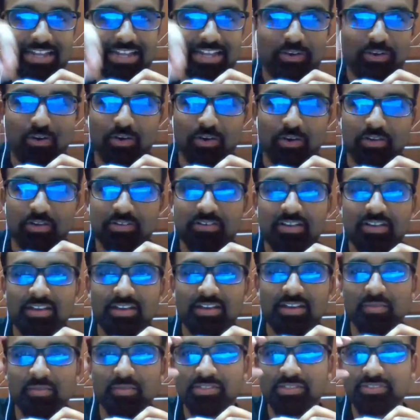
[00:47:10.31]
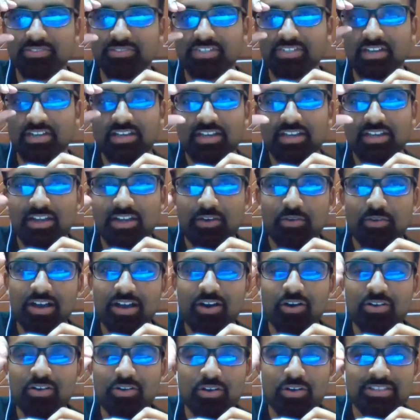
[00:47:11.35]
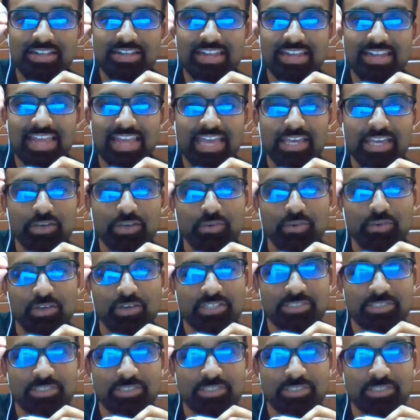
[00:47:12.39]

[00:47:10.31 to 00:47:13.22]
now on the language proficiency. Now,